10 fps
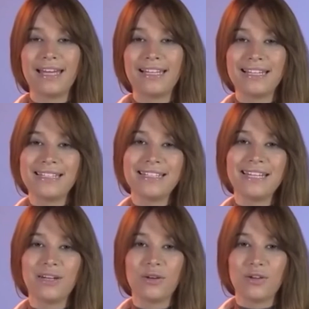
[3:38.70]
Let's see
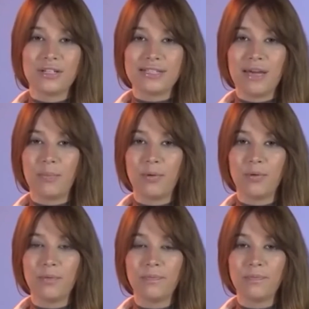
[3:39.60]
another example.
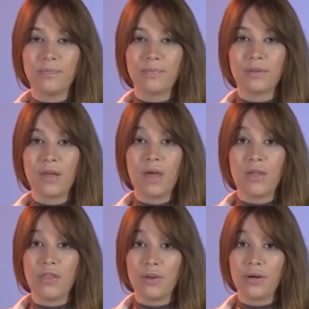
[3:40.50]

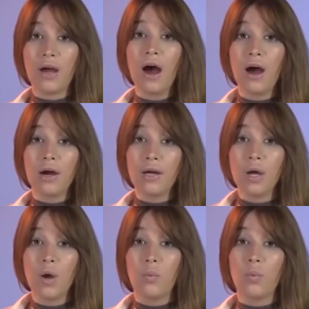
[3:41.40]
Their car,
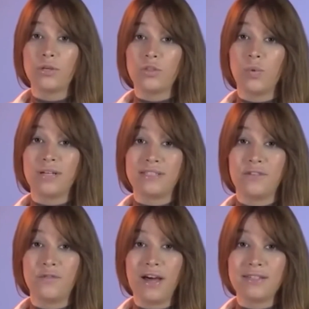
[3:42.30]
which was the
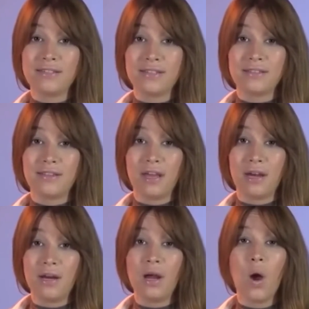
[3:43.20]
fastest
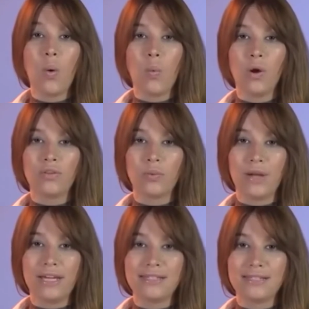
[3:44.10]
there, won the
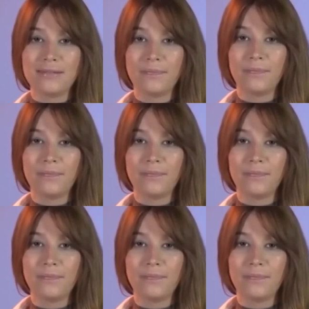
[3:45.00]
race.